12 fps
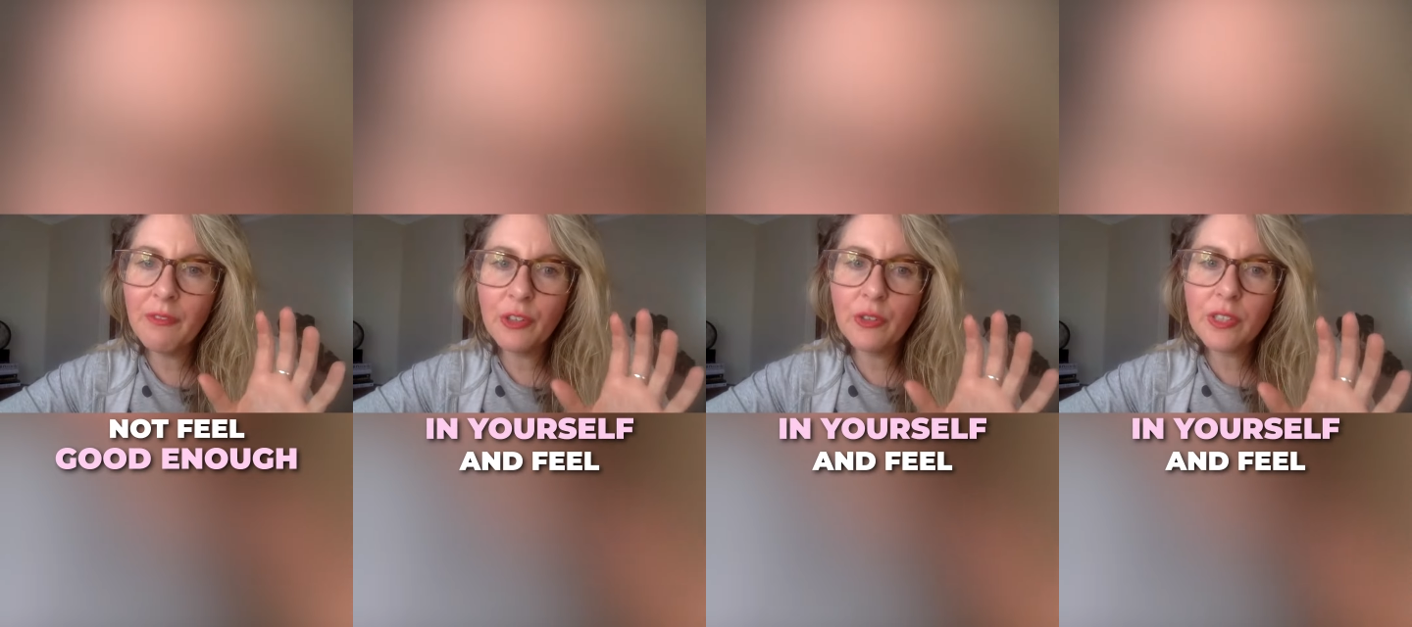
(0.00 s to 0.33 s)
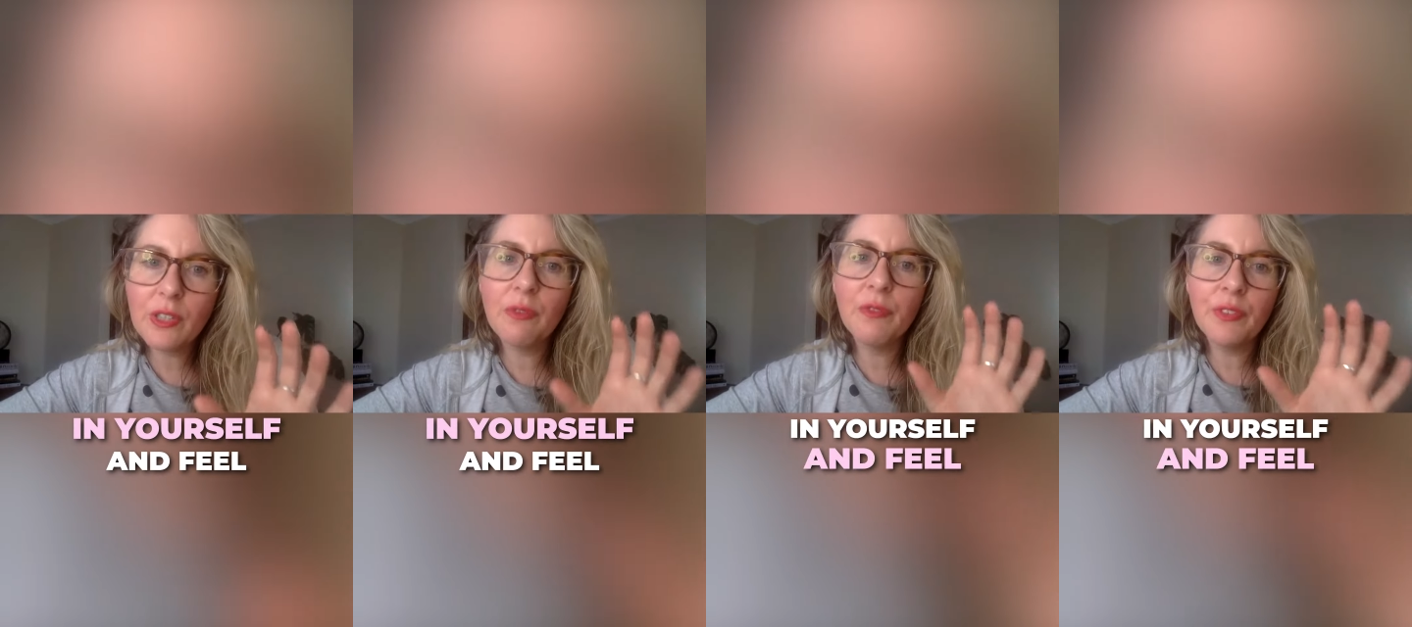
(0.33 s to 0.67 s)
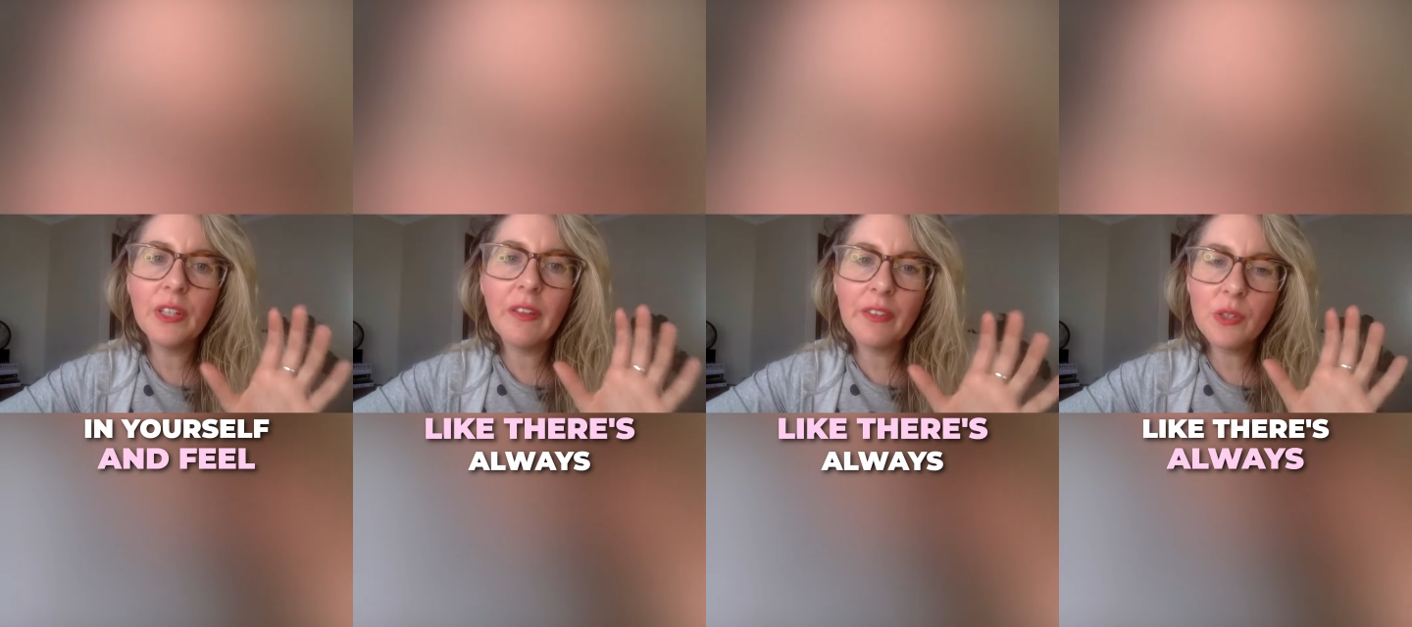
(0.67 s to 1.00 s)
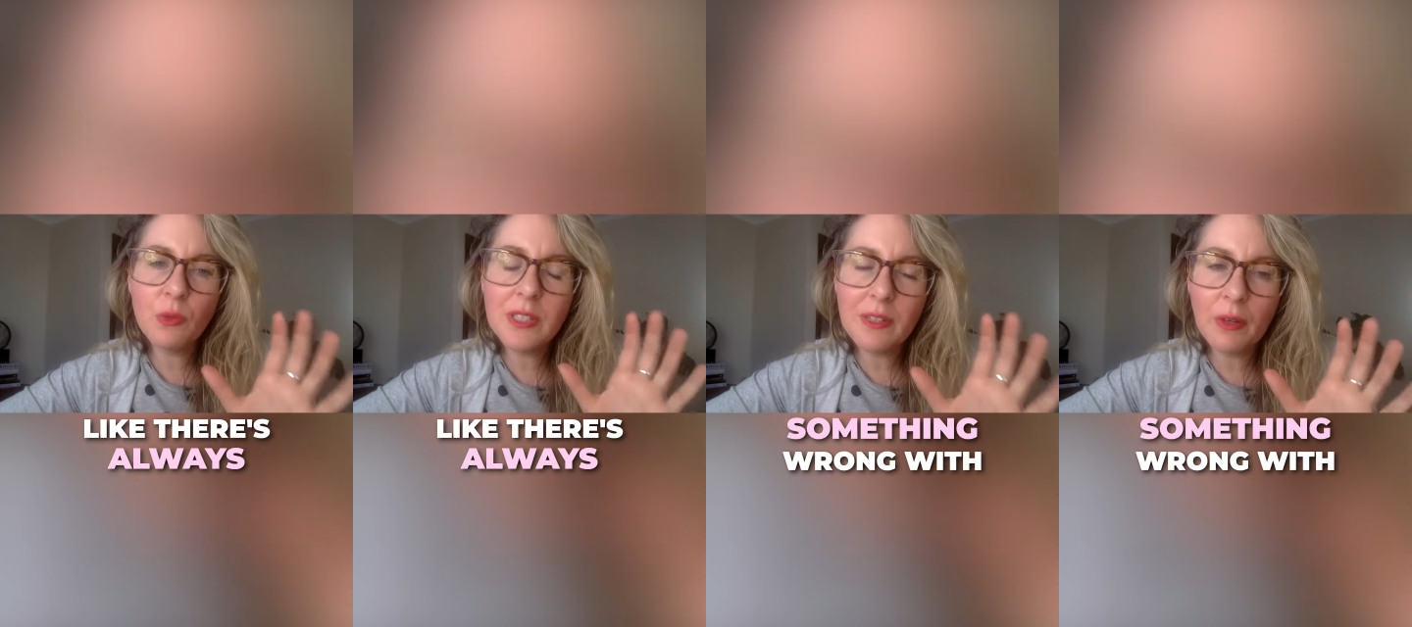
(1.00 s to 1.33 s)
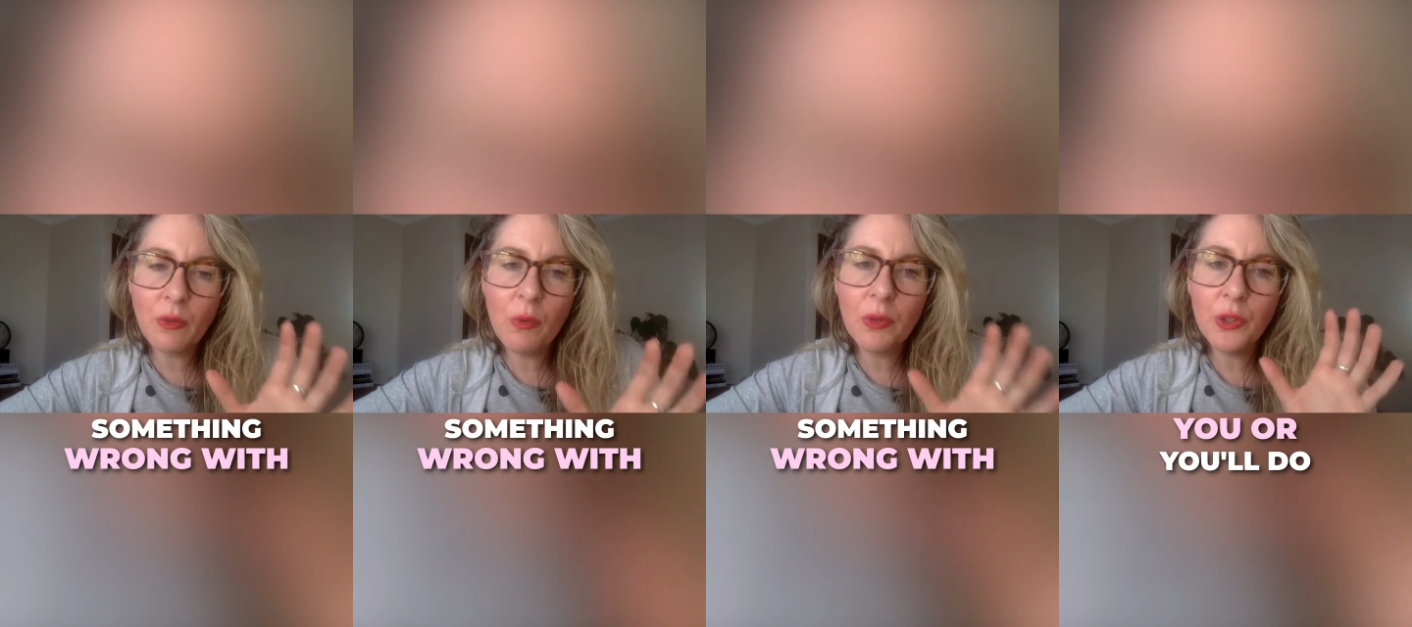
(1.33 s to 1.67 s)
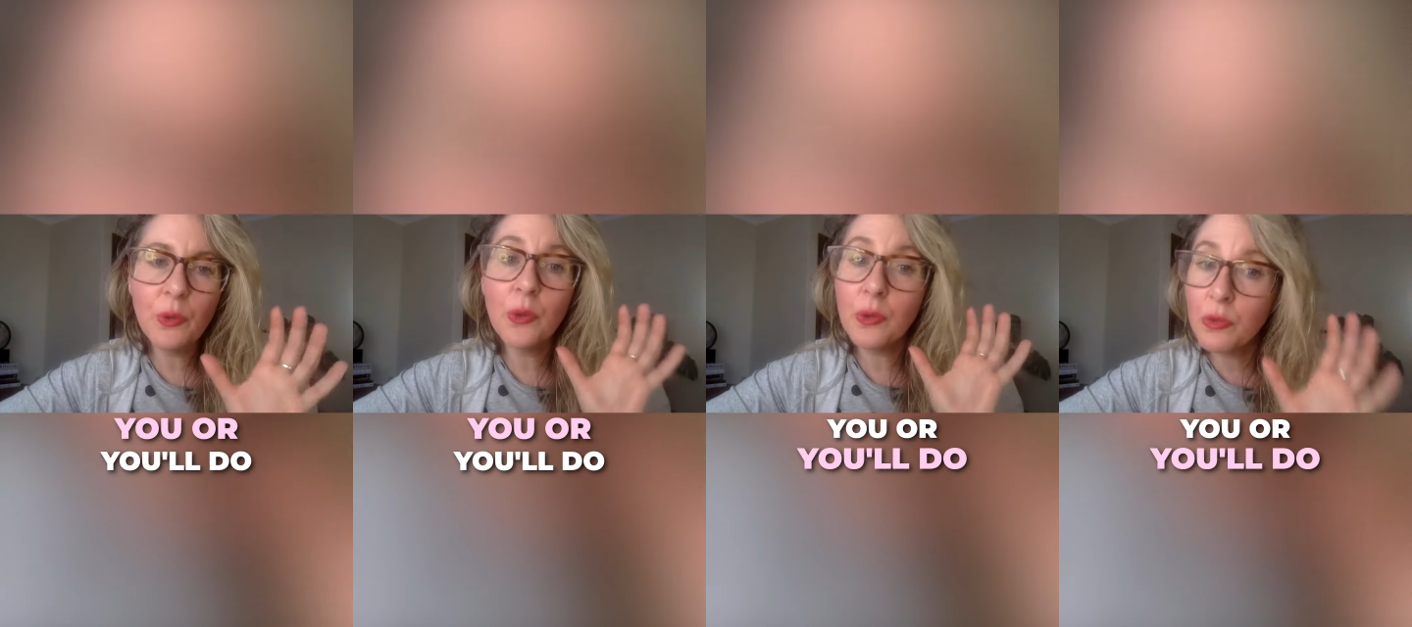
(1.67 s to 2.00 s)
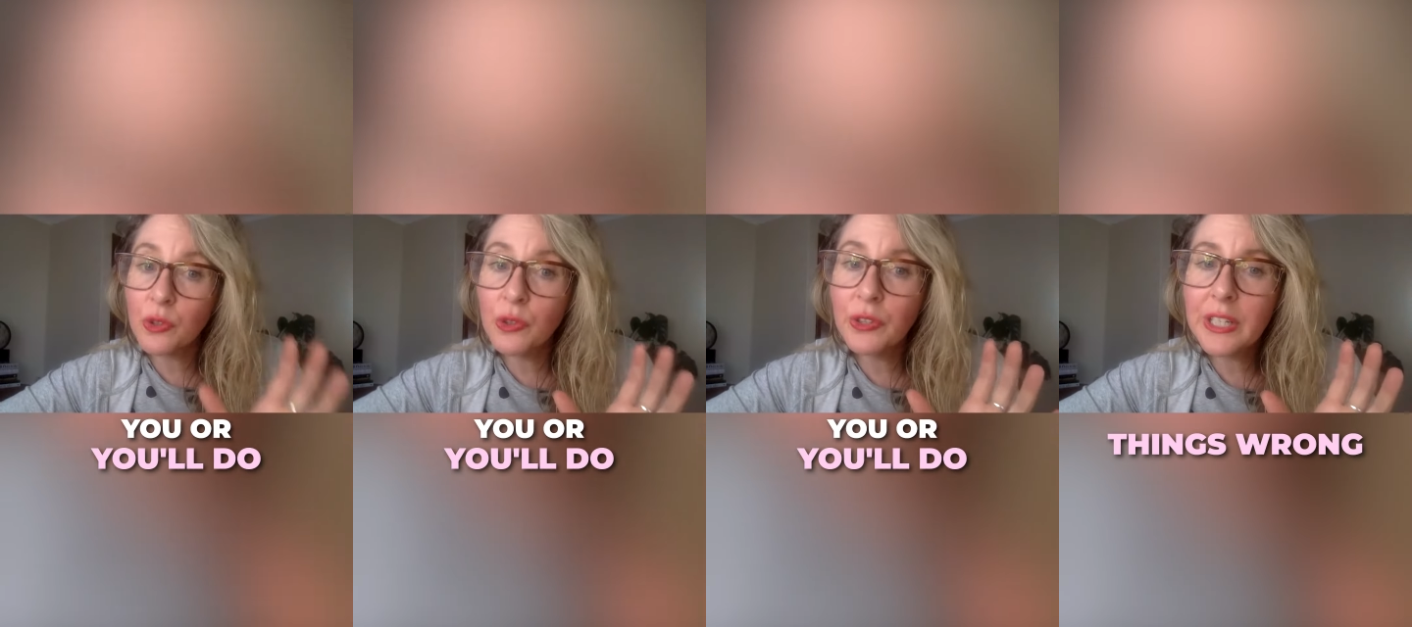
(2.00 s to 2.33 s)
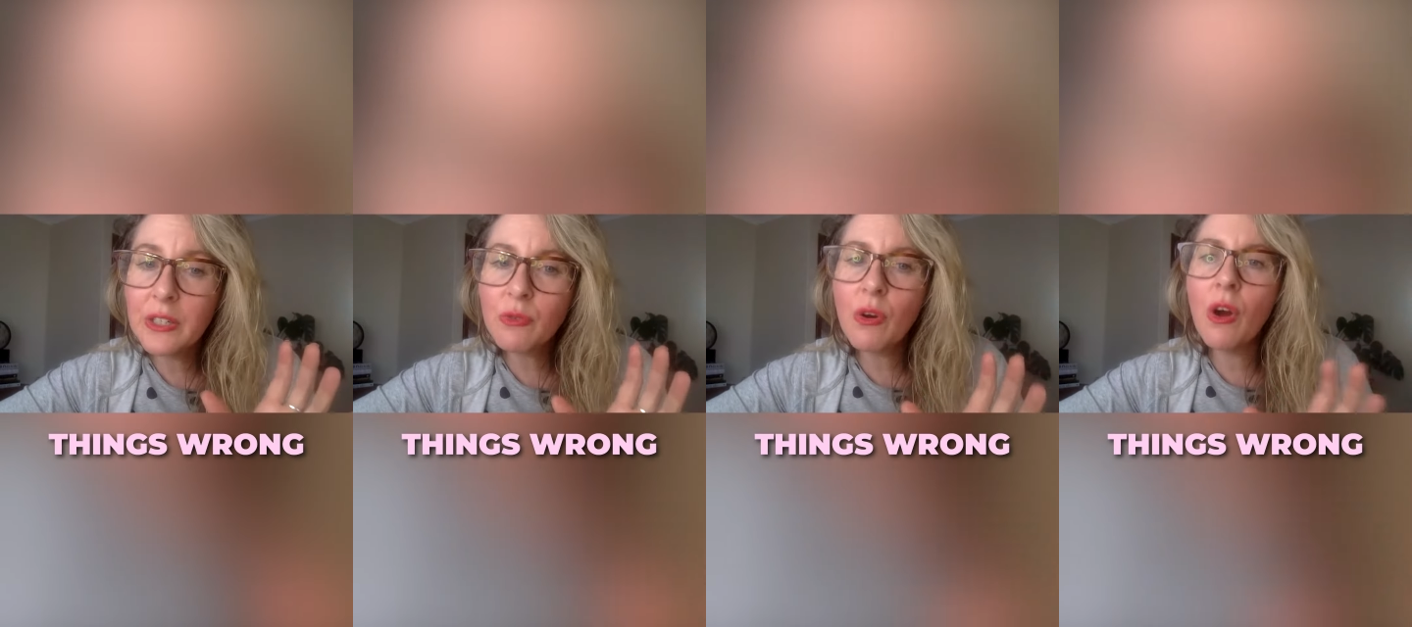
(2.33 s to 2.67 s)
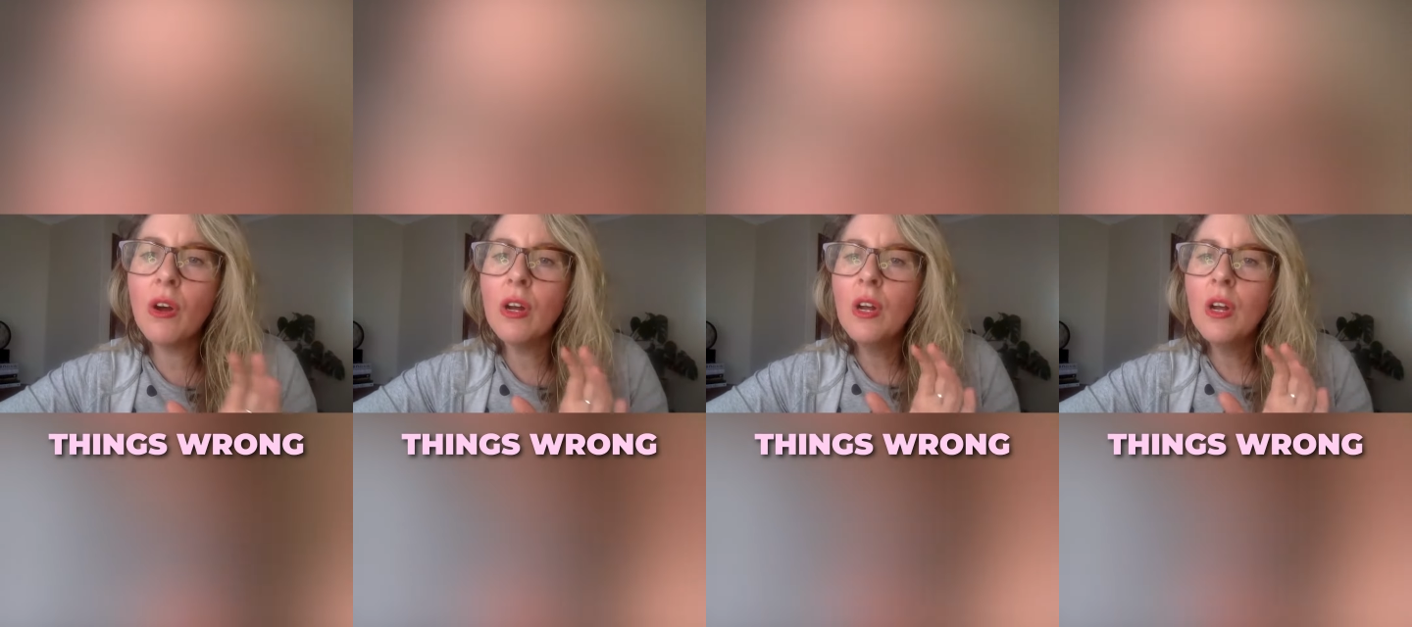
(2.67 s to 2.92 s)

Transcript: in yourself and feel like there's always something wrong with you, or you'll do things wrong,